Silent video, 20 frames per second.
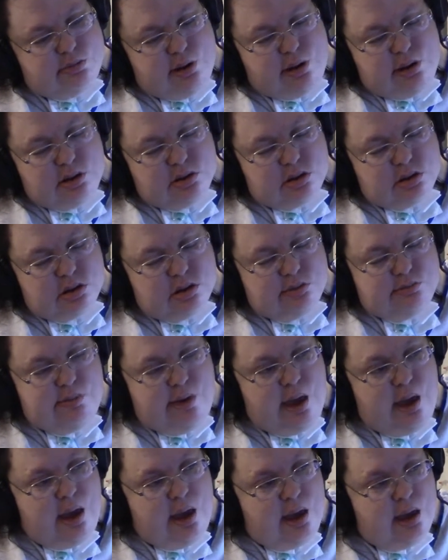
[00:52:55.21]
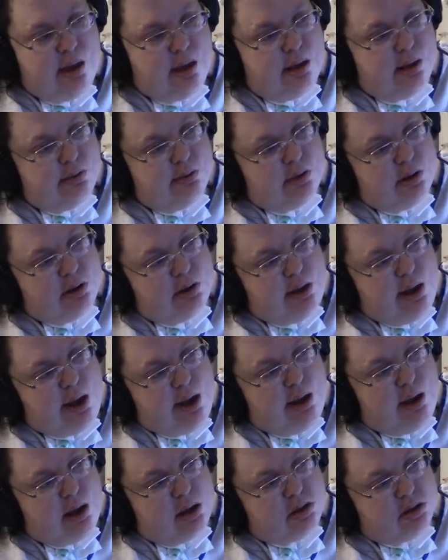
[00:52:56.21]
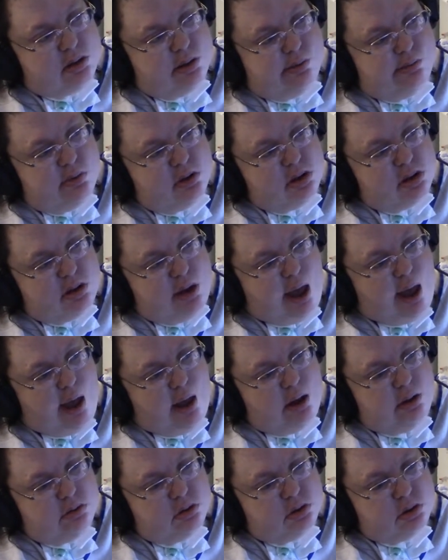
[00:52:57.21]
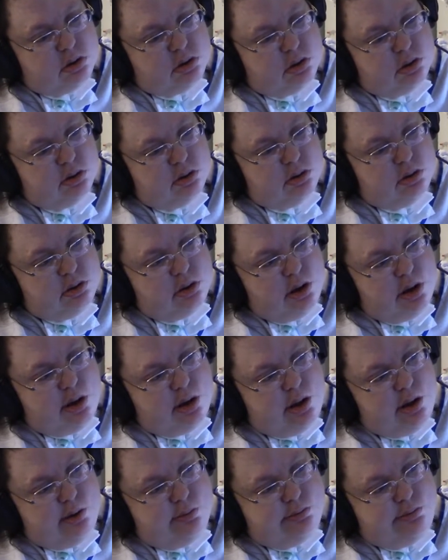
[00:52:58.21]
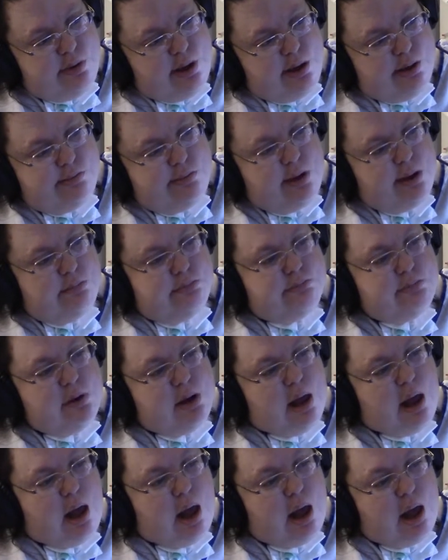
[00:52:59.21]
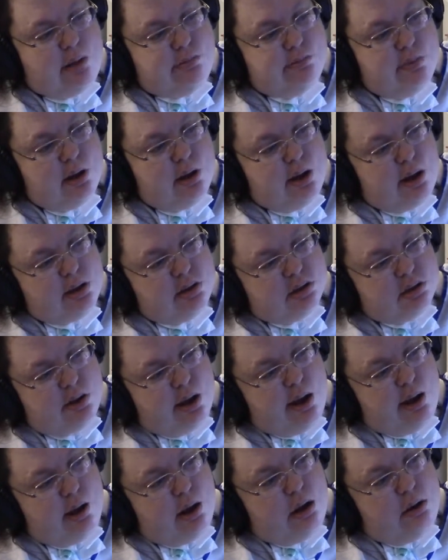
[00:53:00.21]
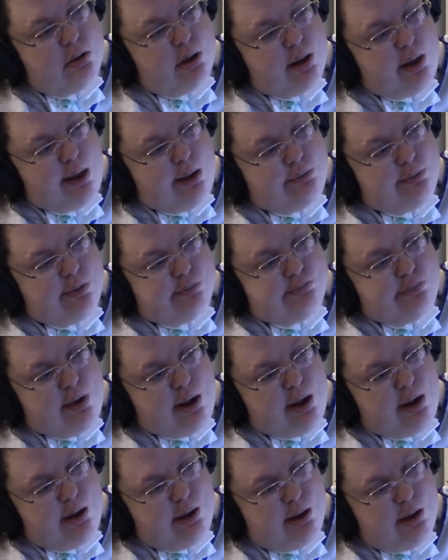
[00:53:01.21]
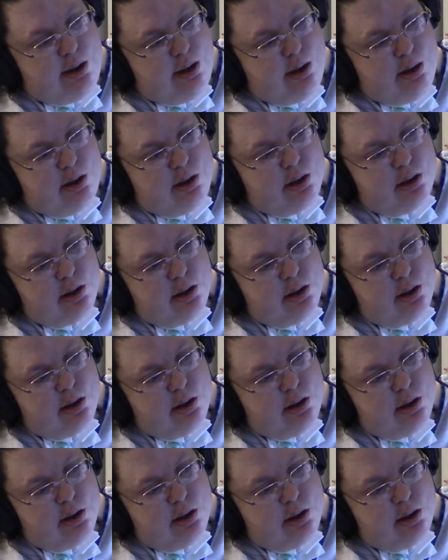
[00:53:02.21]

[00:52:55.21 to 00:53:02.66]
Because to me, laying on someone's couch, you know, being a big blob and saying, oh, can I have a blanket?